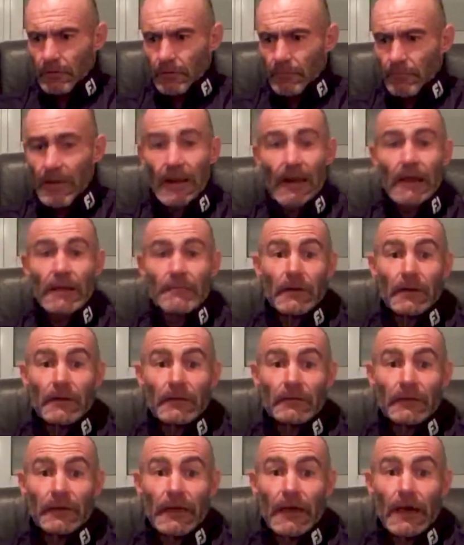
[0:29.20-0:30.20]
about 8
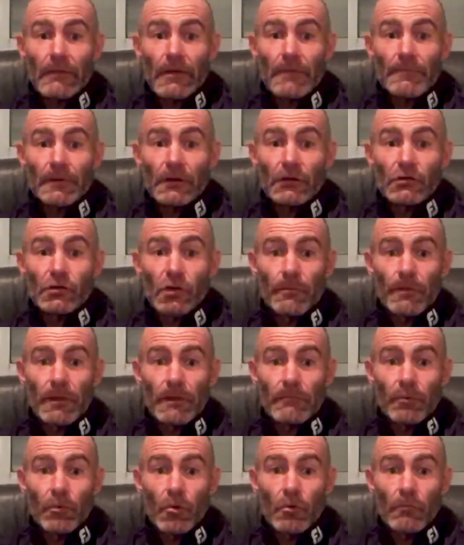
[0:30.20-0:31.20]
months ago up at a job
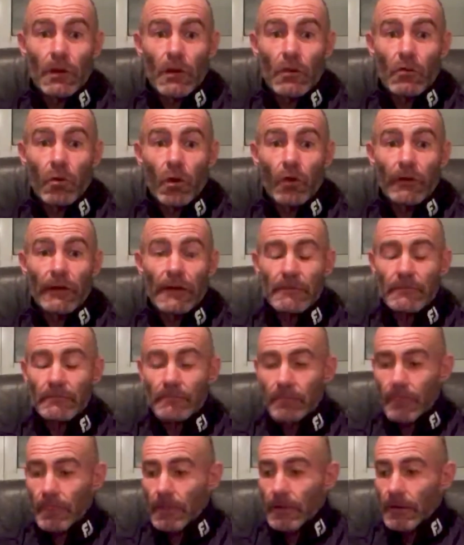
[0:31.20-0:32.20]
in Port Macquarie.
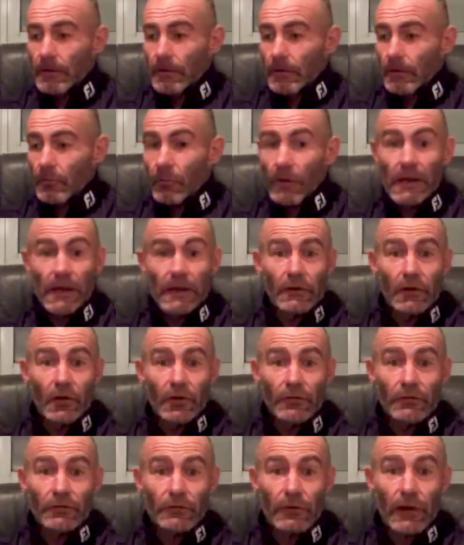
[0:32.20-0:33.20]
We hit it
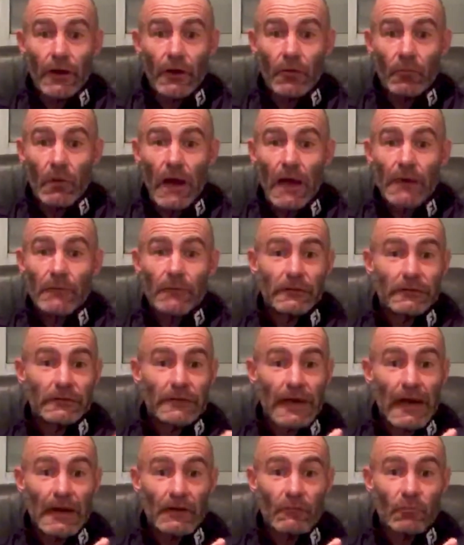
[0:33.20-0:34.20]
off straight away. We
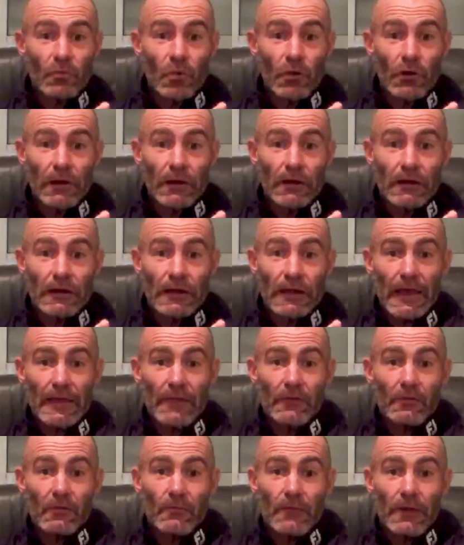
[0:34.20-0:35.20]
started working
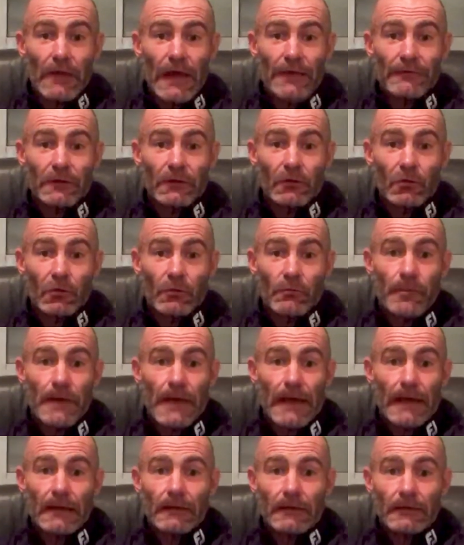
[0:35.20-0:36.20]
together and we haven't looked
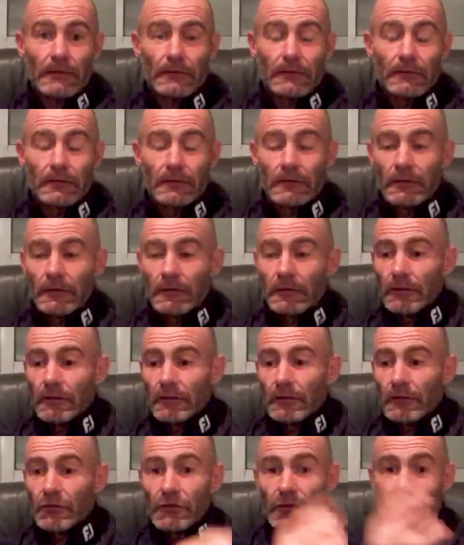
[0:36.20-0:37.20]
back.
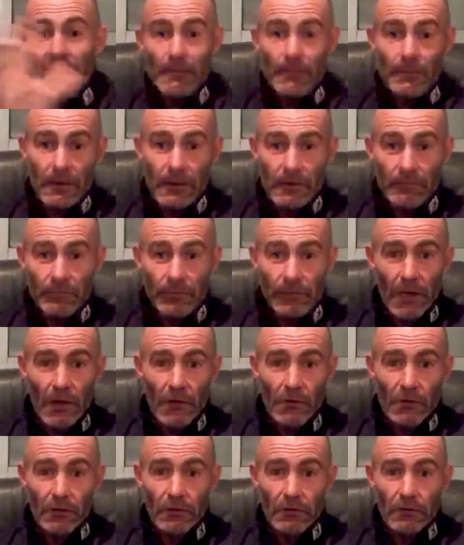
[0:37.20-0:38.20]
Champion
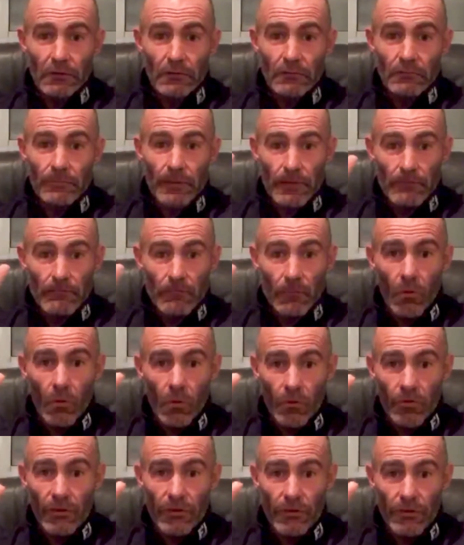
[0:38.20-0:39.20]
bloke, but
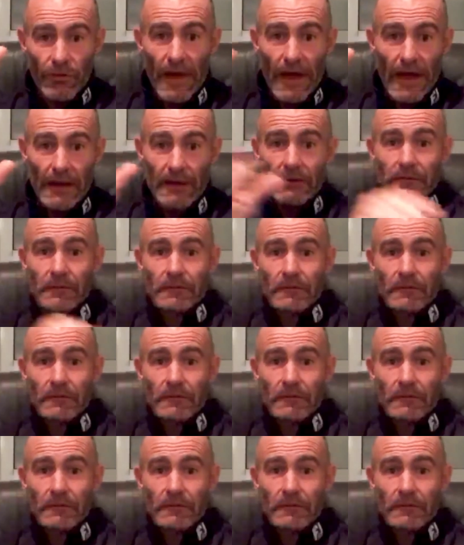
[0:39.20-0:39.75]
more than that,